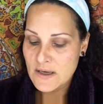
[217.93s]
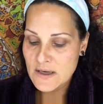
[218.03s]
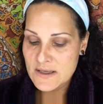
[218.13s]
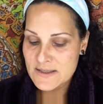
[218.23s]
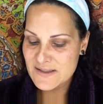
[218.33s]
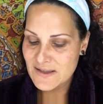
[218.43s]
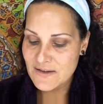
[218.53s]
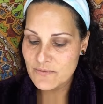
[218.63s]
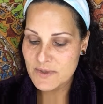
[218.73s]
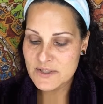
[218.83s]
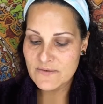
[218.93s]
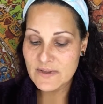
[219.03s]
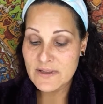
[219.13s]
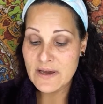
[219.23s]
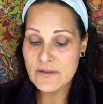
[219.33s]
It doesn't give much of a
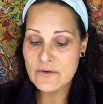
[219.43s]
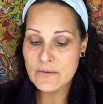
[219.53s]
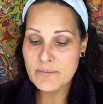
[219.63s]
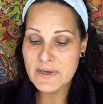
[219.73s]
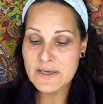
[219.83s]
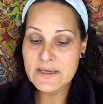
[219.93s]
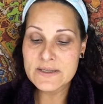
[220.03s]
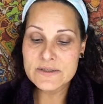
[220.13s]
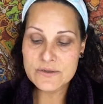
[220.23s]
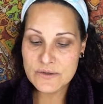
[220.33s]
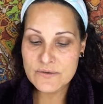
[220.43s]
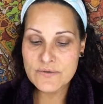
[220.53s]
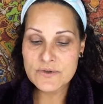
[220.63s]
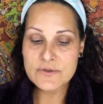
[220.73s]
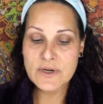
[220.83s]
lather, but it's good
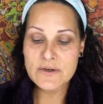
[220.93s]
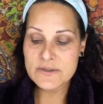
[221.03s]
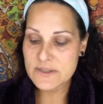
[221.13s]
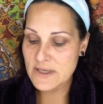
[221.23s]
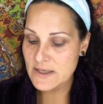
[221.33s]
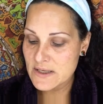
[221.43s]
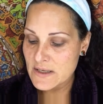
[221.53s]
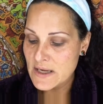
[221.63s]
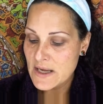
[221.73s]
for drier skin.